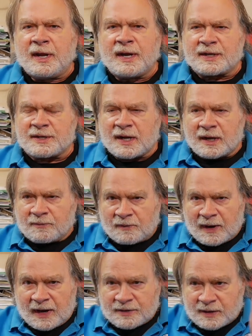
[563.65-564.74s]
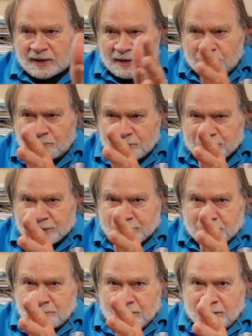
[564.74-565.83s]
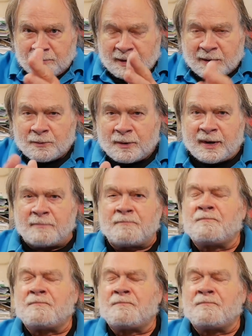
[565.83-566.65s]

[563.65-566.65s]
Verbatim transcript: it acts like a flashlight, it pushes the beam that way